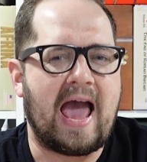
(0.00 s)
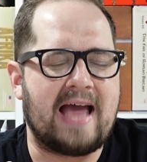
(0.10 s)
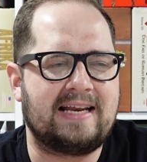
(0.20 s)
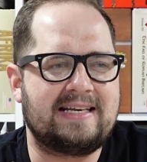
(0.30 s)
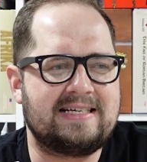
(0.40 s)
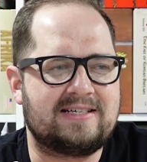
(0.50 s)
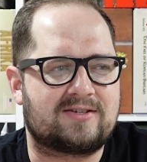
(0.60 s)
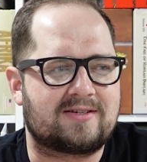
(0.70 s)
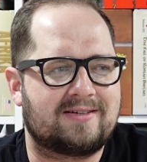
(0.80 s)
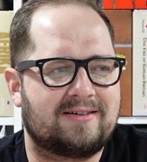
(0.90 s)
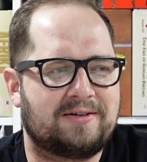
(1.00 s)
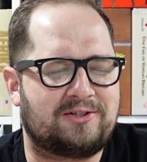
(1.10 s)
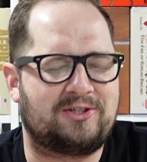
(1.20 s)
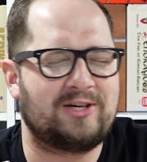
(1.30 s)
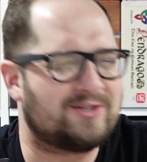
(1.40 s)
and it is
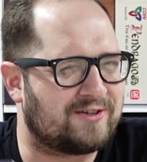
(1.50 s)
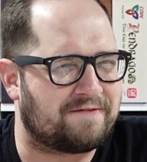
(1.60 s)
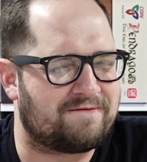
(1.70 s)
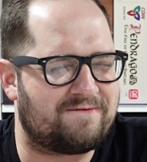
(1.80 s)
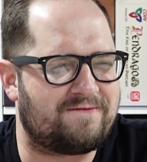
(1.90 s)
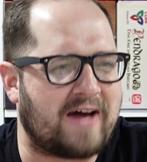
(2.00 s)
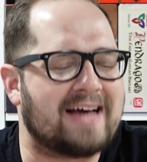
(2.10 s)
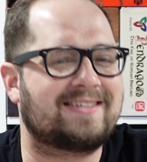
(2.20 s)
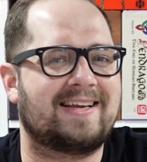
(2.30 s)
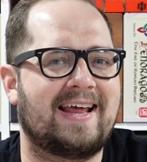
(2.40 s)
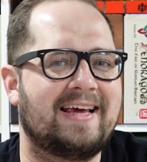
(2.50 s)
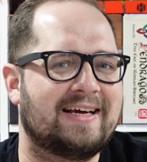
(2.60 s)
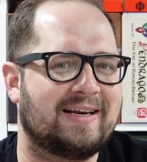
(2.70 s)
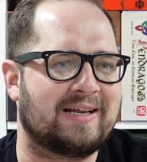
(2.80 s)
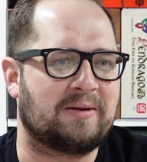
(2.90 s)
just a
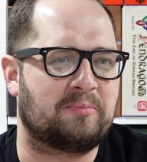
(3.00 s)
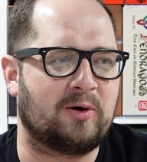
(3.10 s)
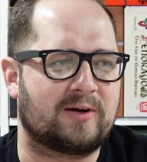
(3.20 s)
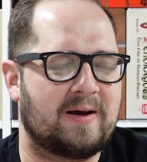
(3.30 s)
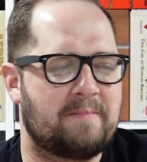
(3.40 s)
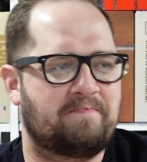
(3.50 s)
fascinating little book.